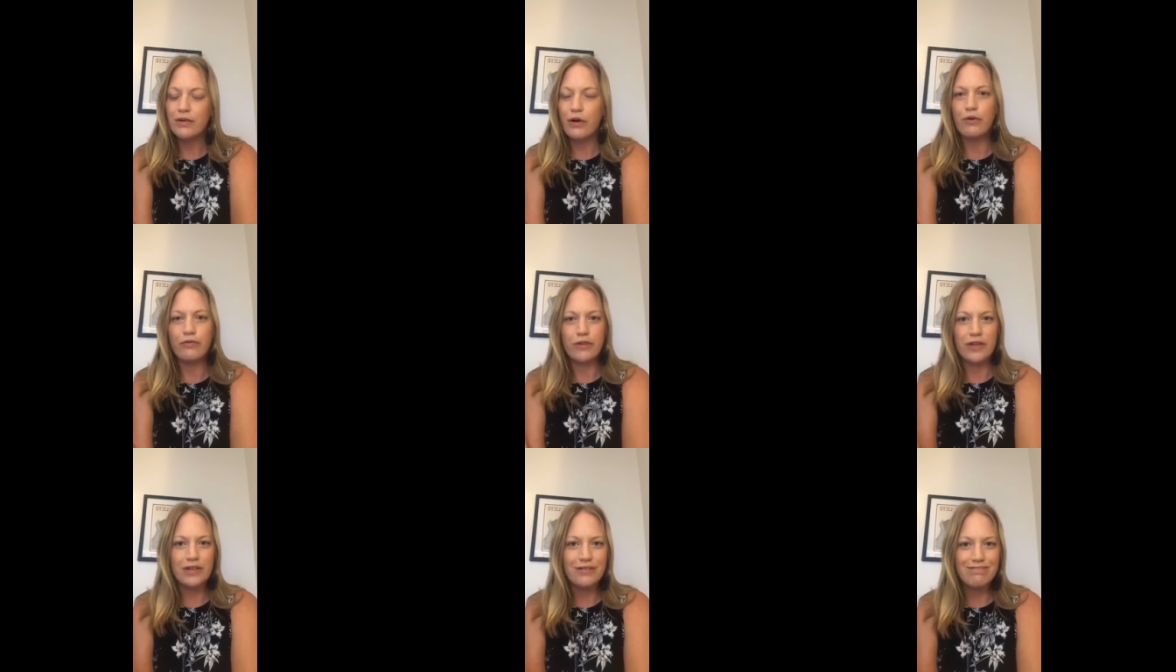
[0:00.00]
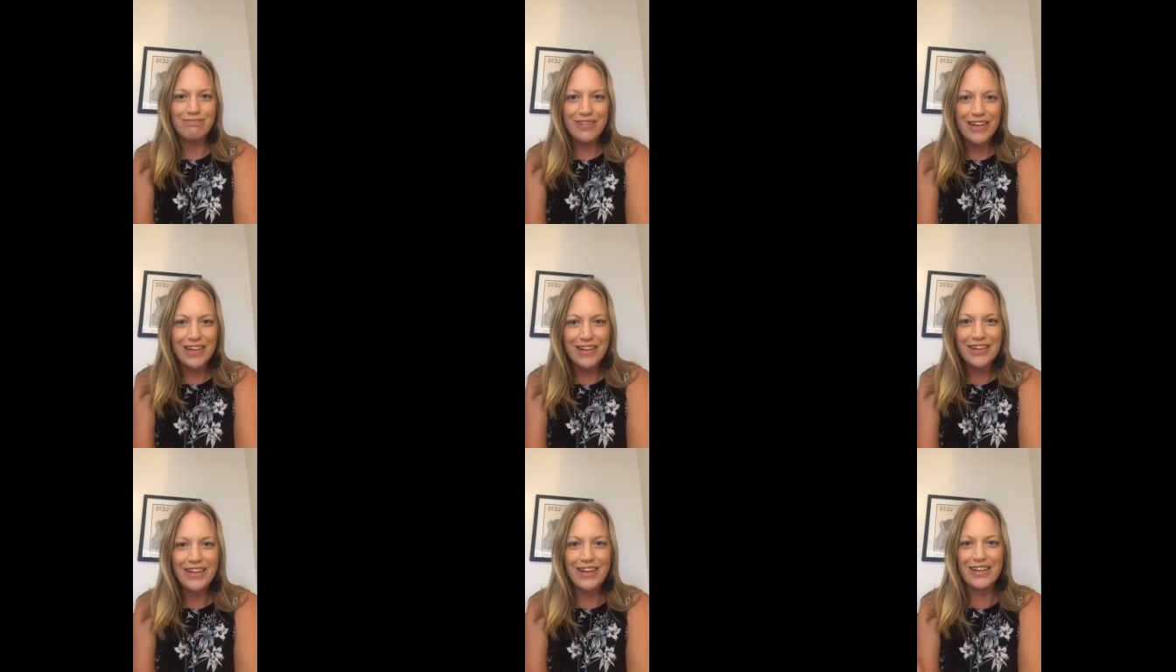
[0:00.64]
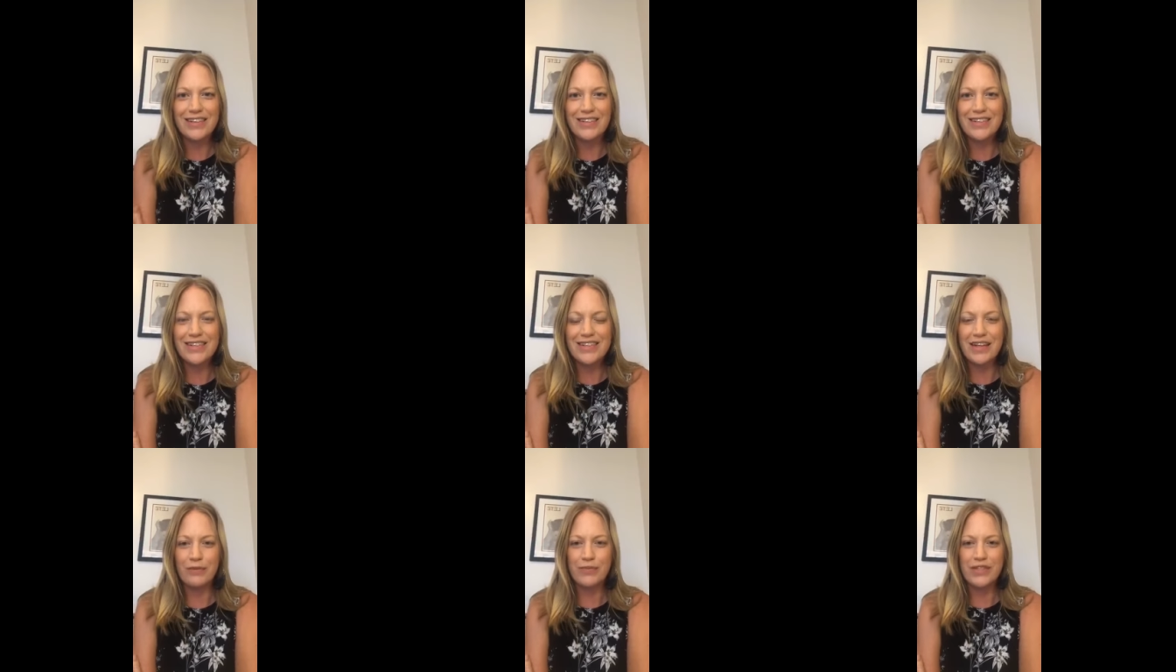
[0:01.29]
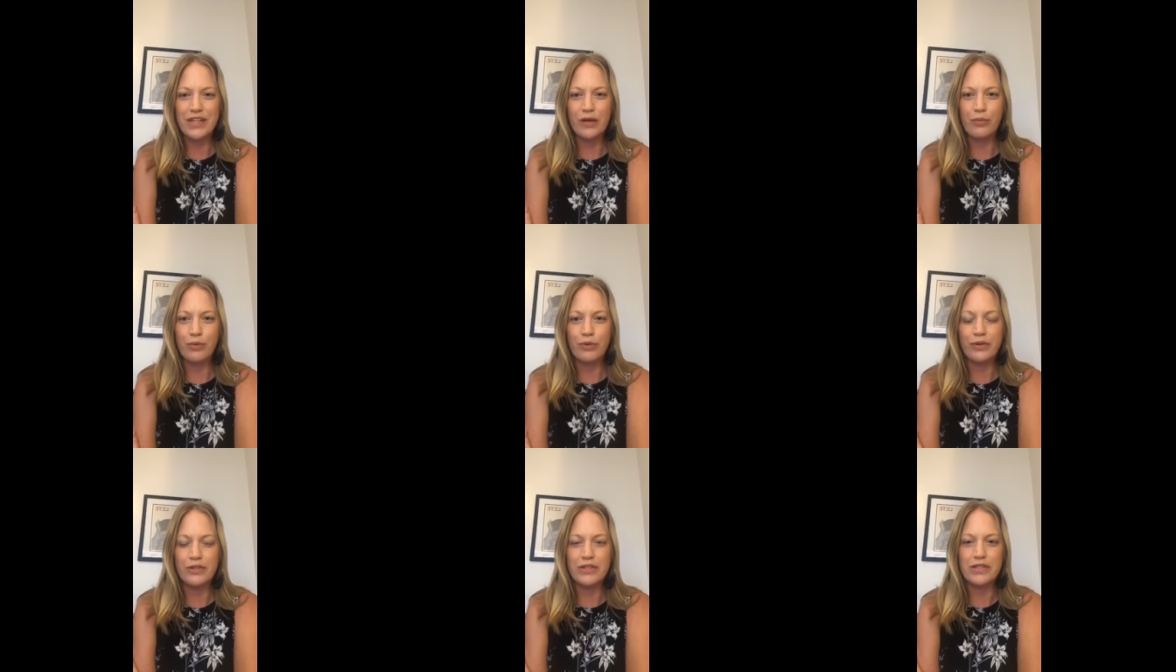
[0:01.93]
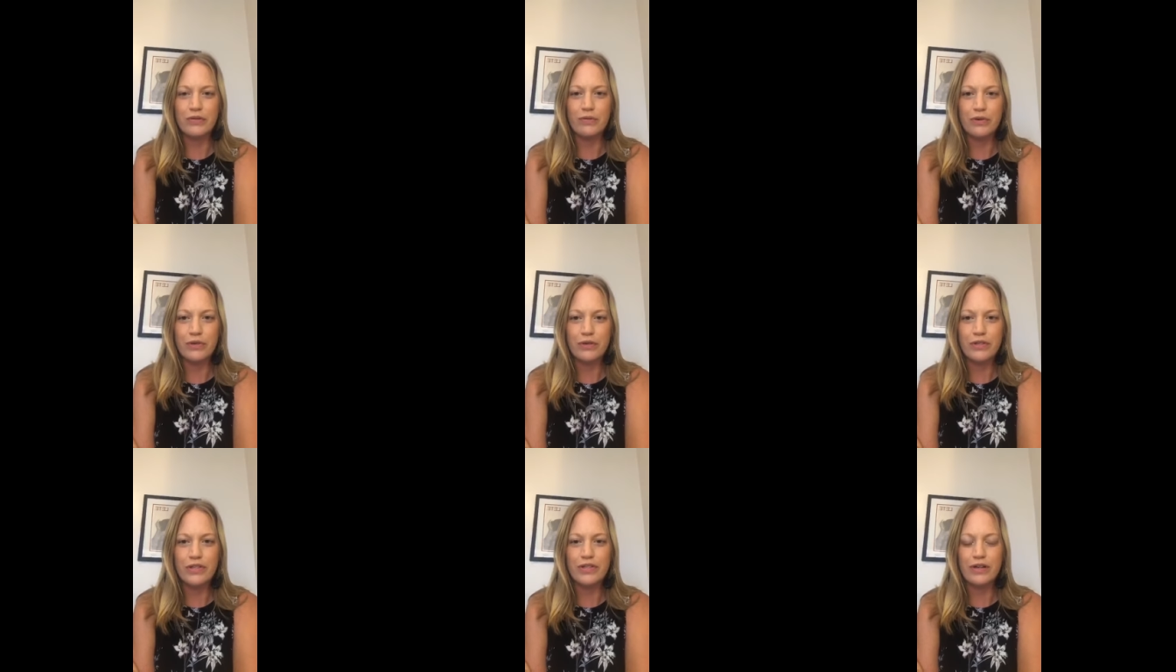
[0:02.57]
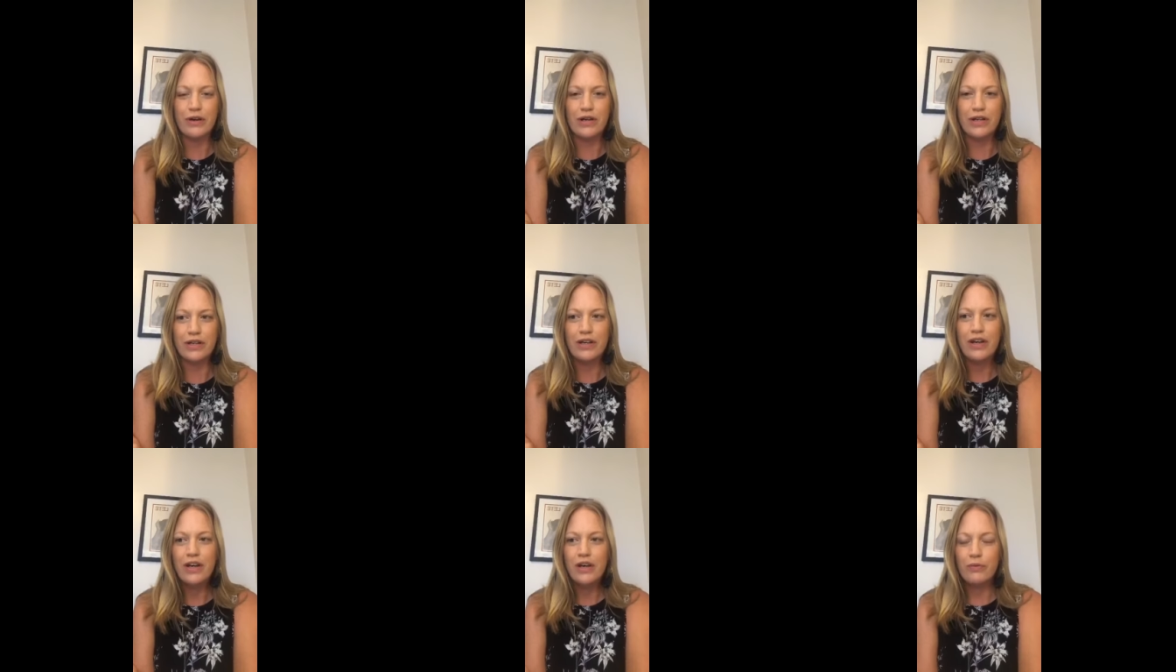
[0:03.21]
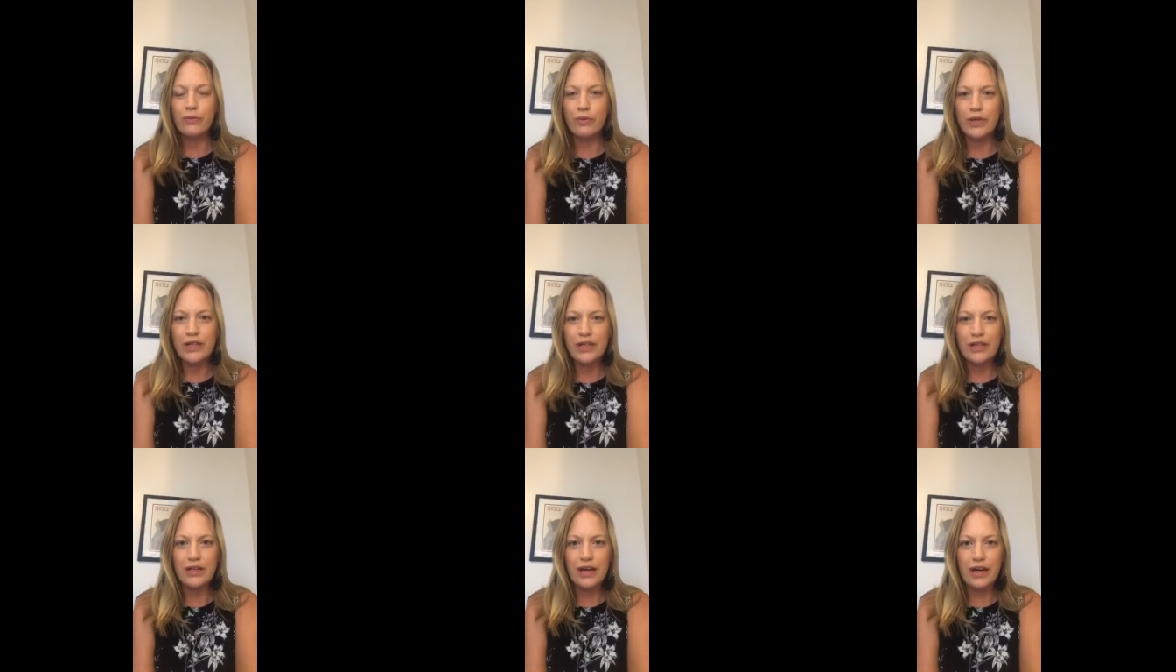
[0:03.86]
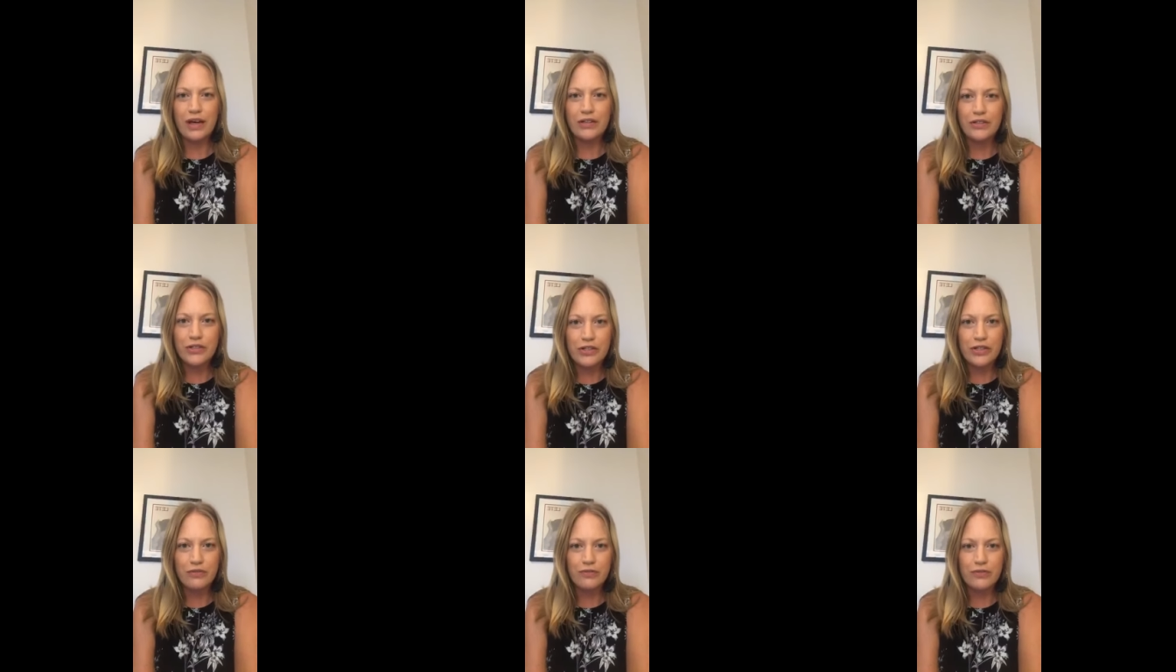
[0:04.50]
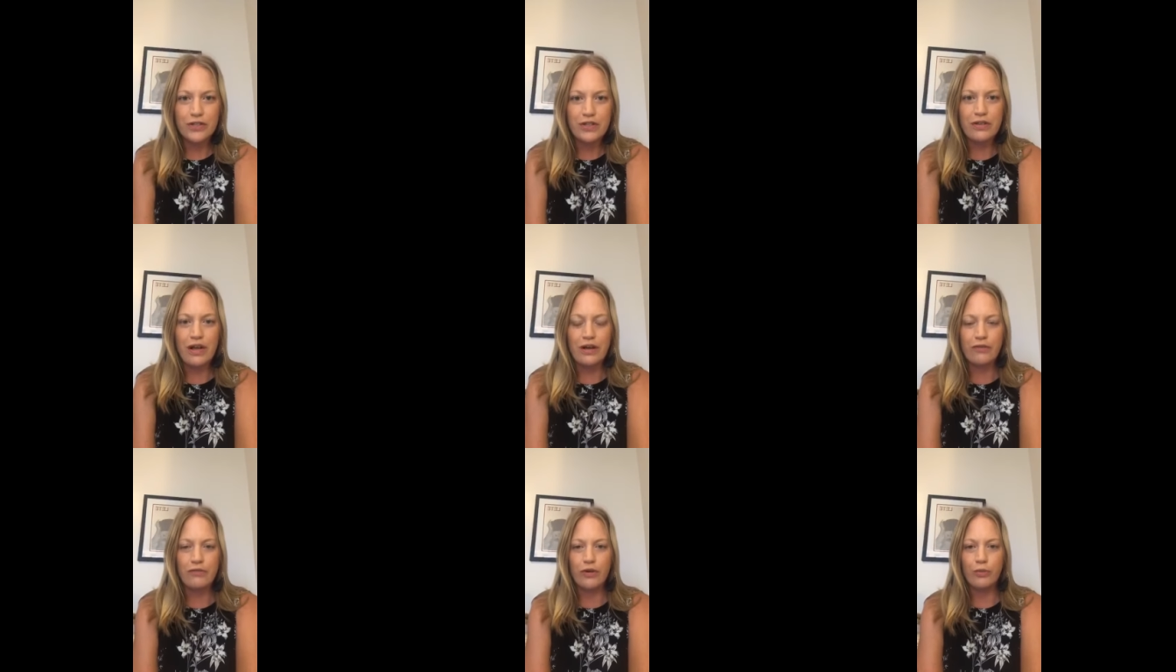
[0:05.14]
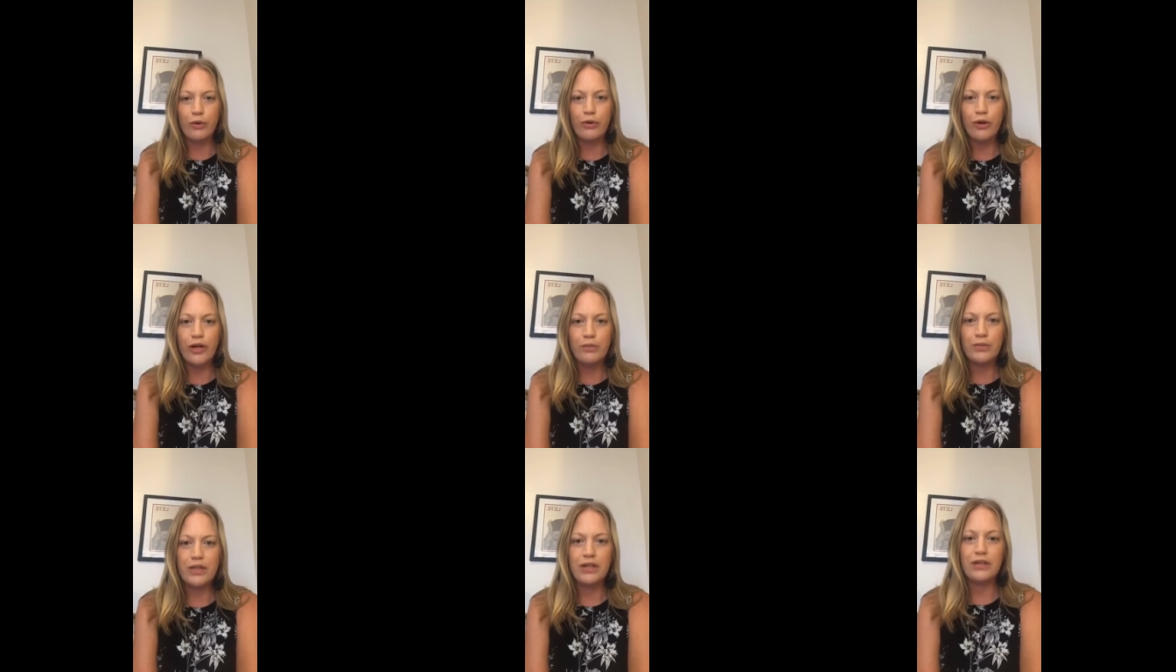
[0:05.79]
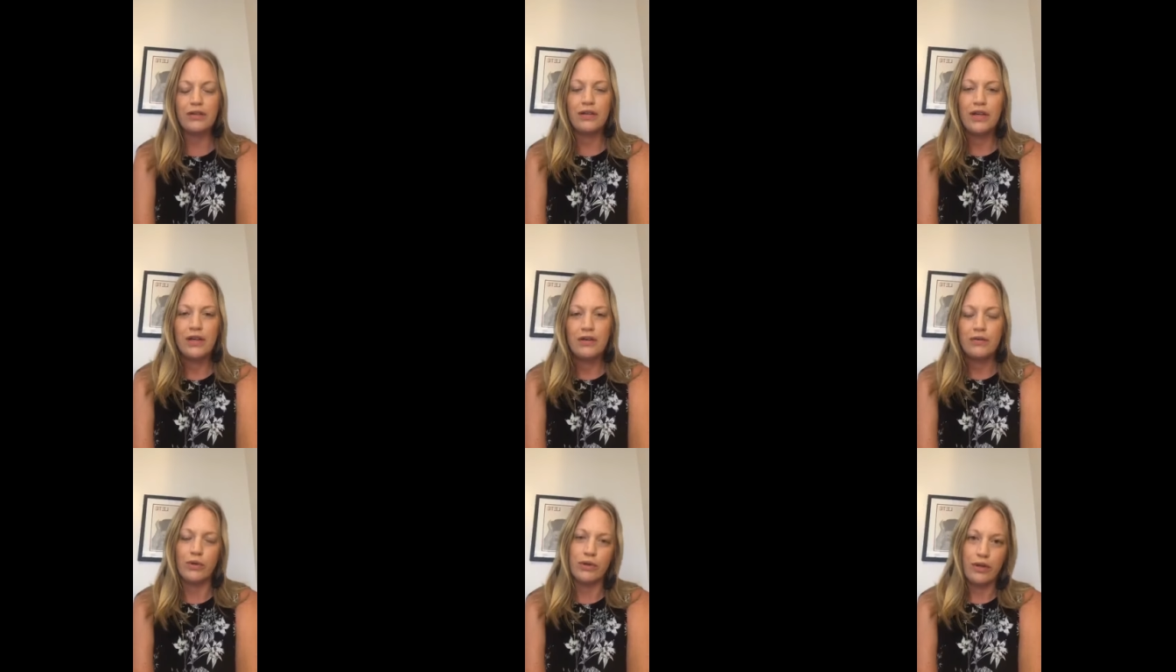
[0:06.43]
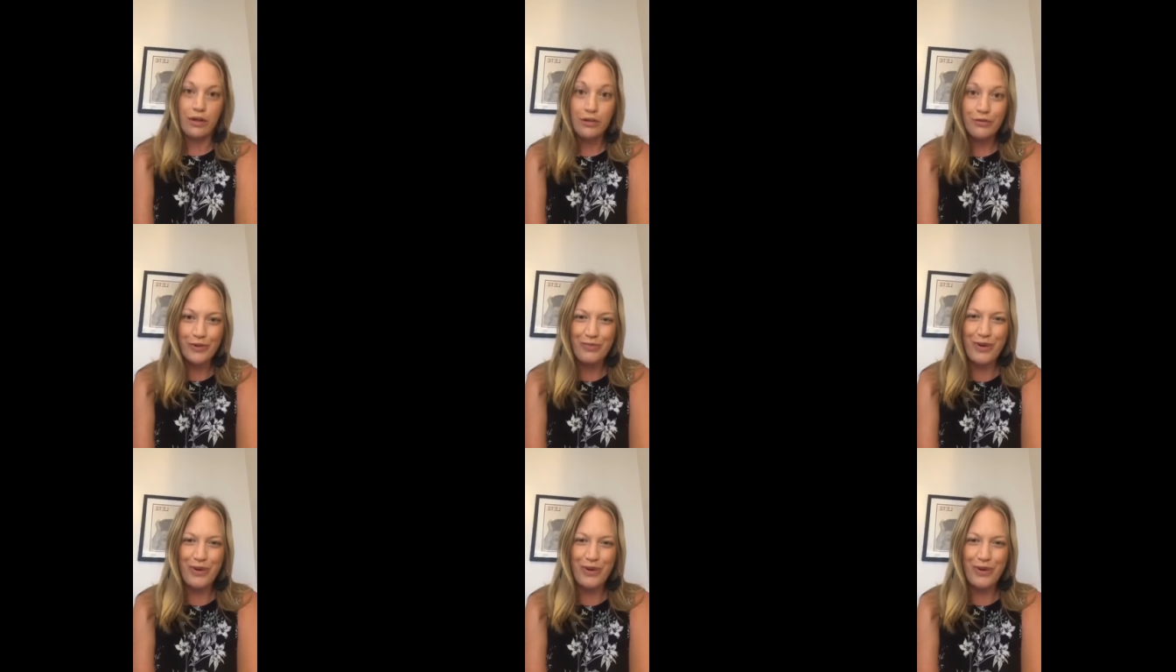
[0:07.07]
COVID hit and um, state employees orders started, we had to shift a lot of our programming, well, all of our